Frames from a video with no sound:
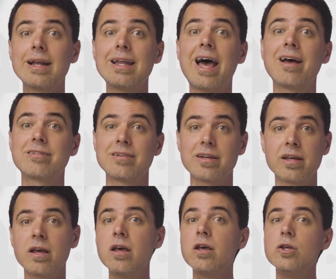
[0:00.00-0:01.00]

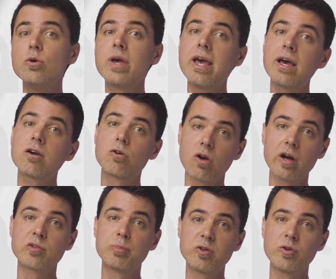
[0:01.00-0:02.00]
Lastly, you can't
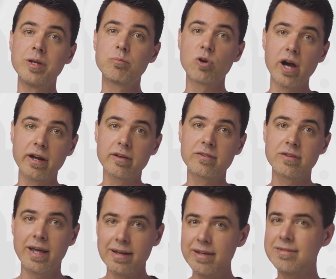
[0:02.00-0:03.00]
cross between products,
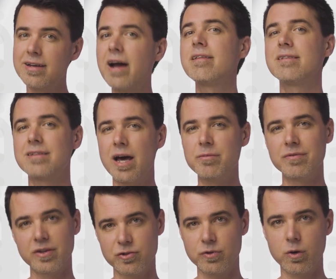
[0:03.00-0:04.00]
at least not at the time
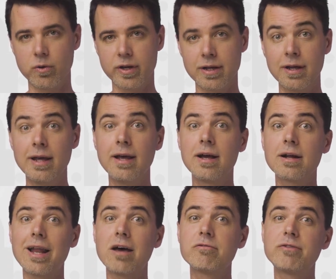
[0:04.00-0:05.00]
of this recording.
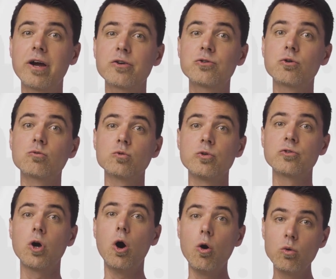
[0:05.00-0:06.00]
Cloud Firestore
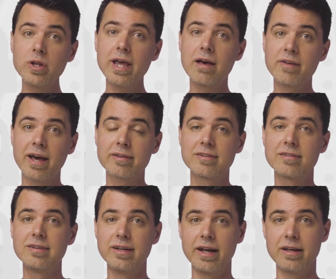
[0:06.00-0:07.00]
rules only have
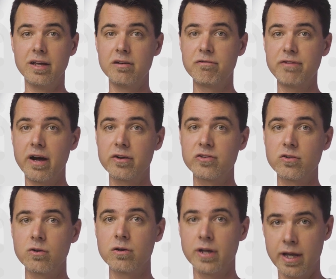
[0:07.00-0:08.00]
access to data in
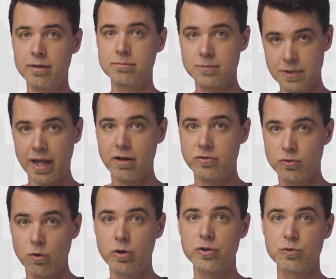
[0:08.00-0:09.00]
Firestore, and cloud
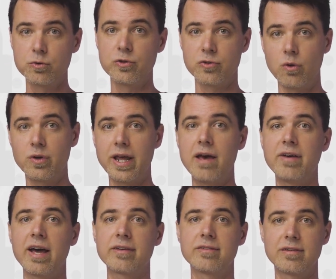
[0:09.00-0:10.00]
storage rules only have
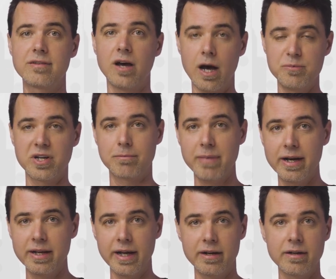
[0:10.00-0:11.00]
access to object
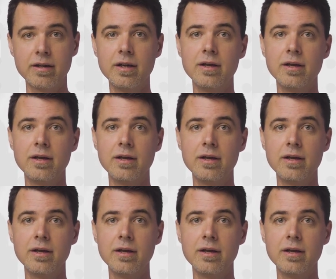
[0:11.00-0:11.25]
metadata.